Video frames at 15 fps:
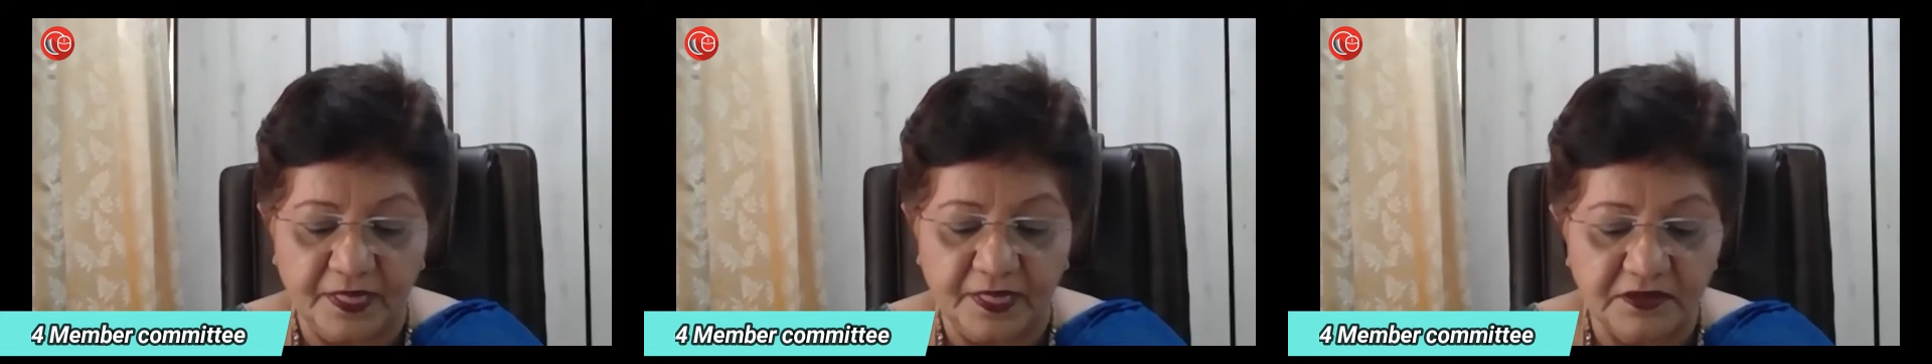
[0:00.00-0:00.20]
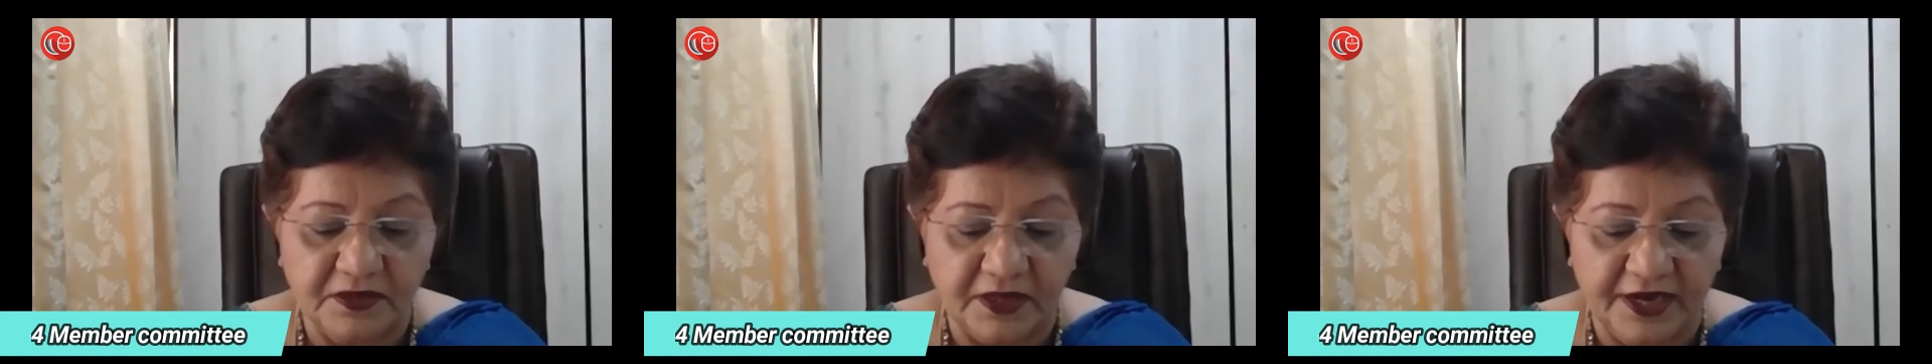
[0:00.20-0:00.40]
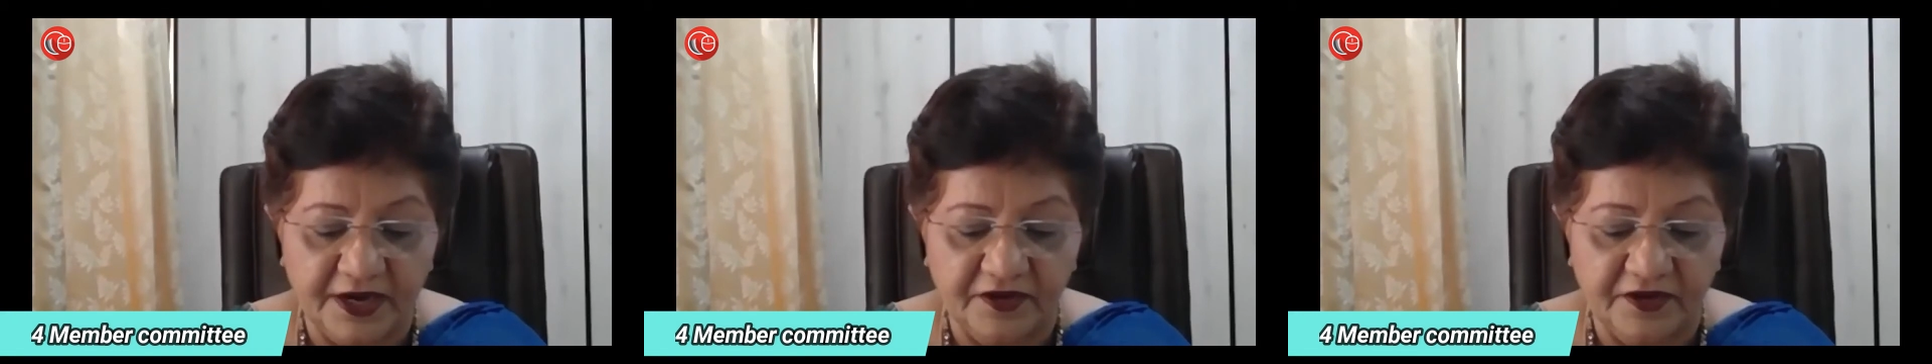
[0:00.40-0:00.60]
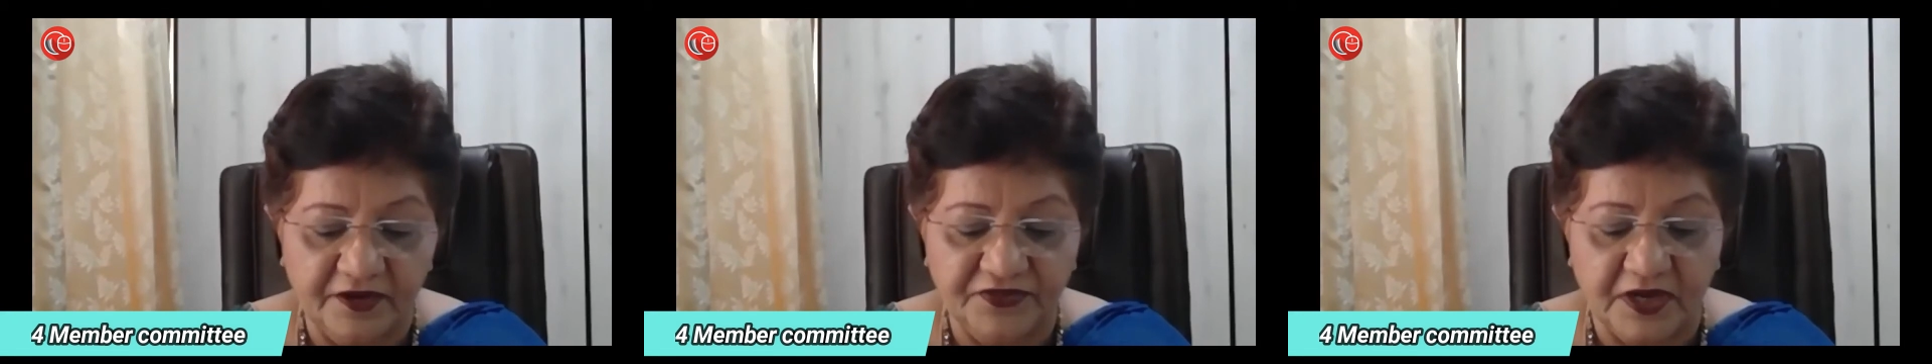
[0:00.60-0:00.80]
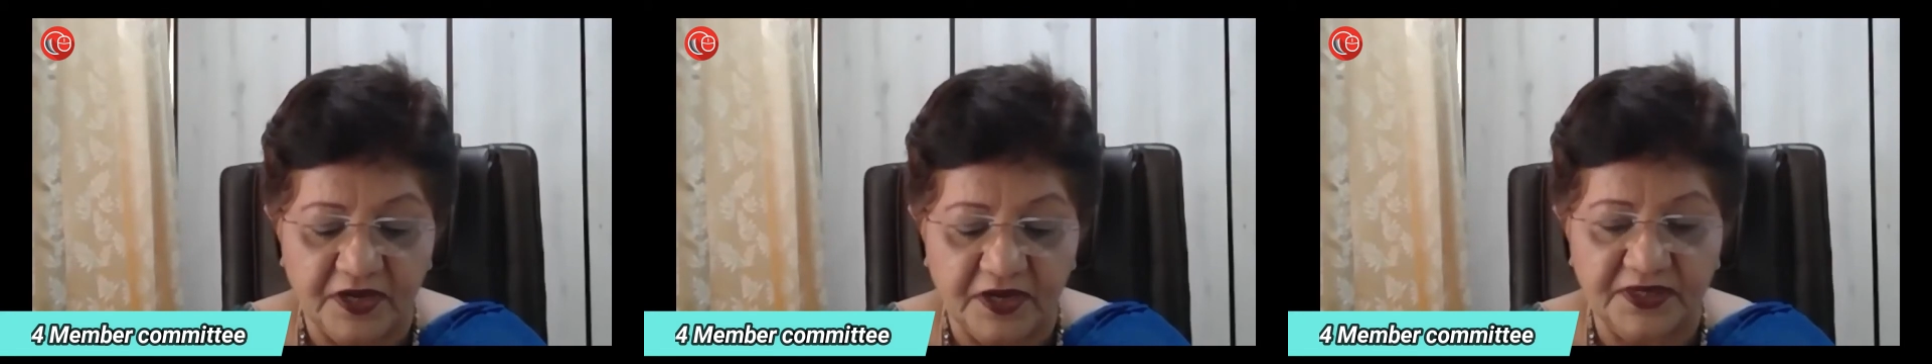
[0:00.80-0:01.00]
The head
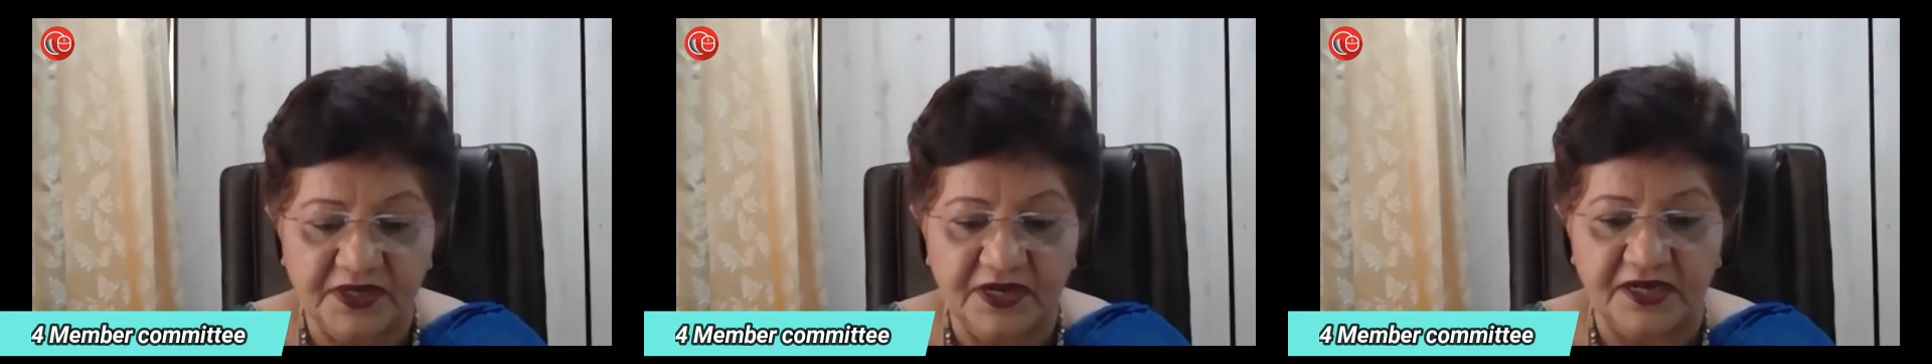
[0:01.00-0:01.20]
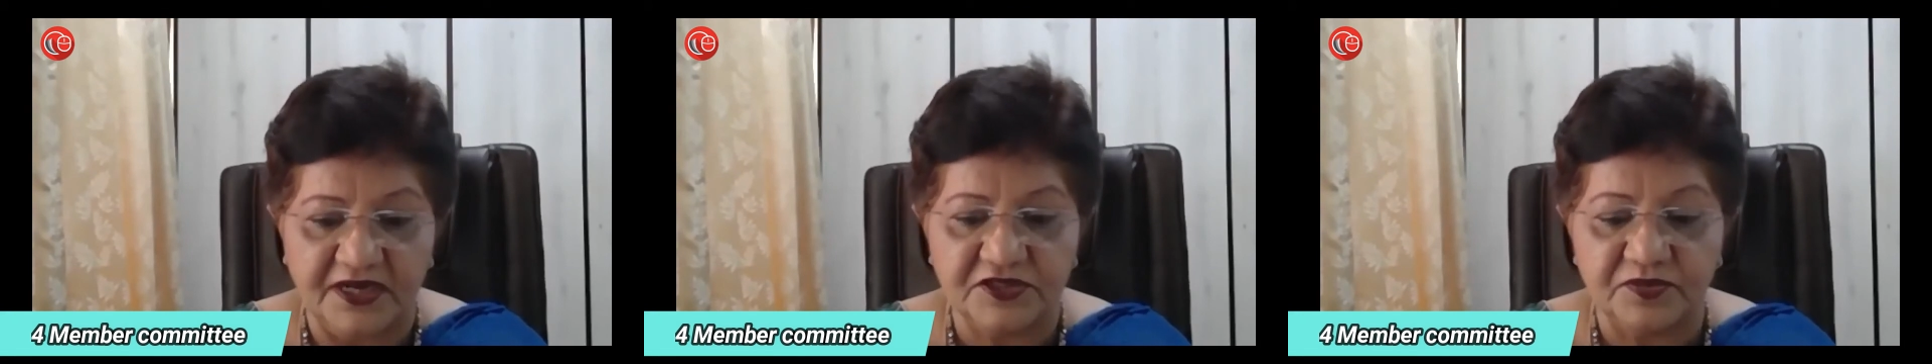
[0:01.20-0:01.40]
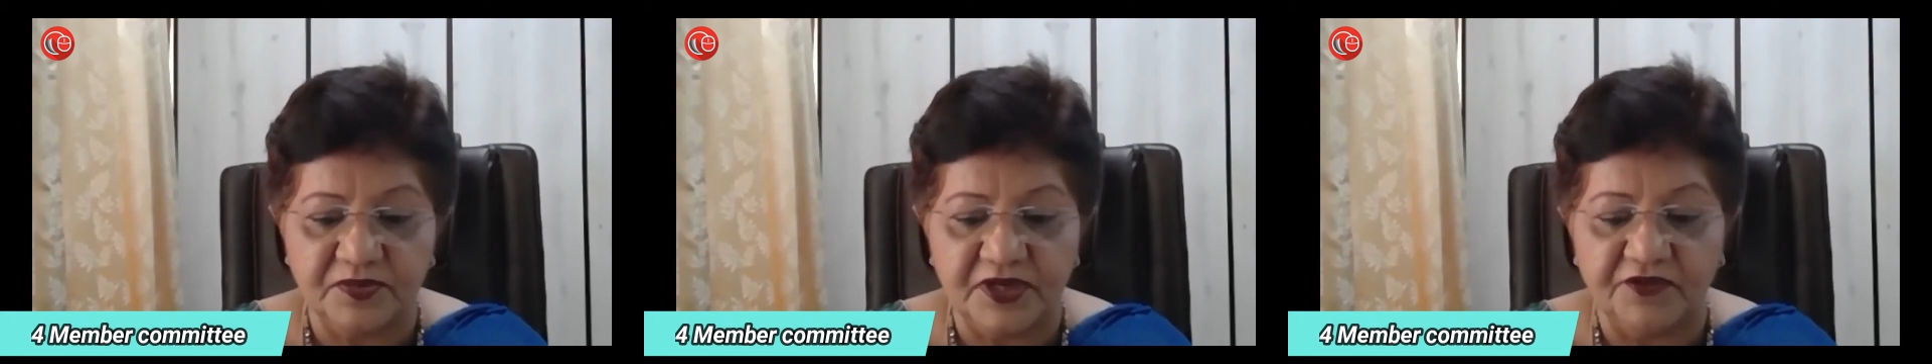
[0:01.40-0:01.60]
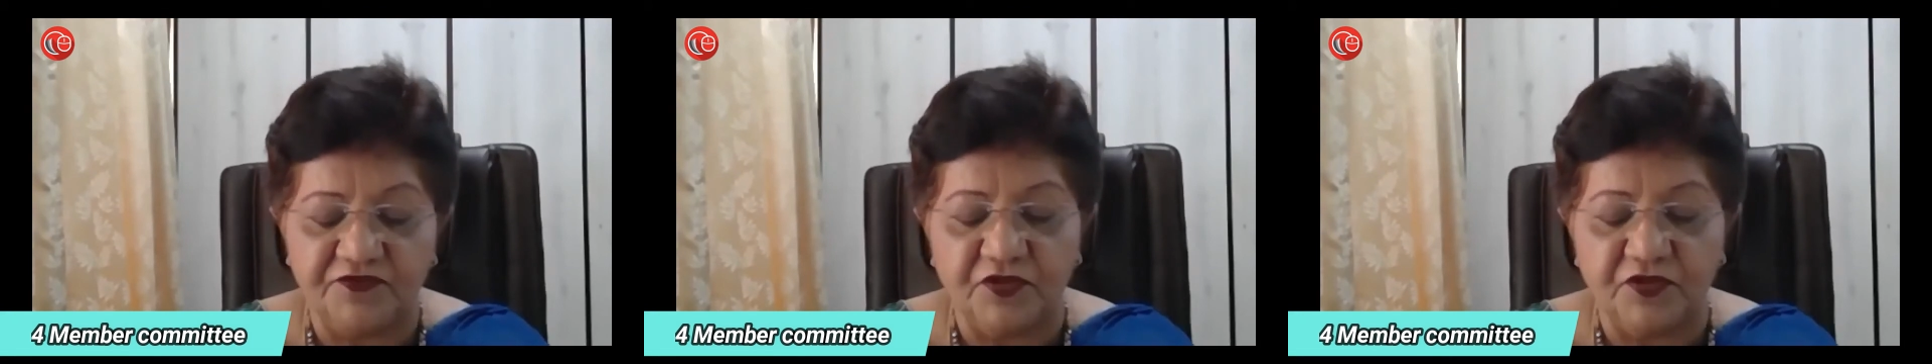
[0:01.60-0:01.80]
of the committee has to be a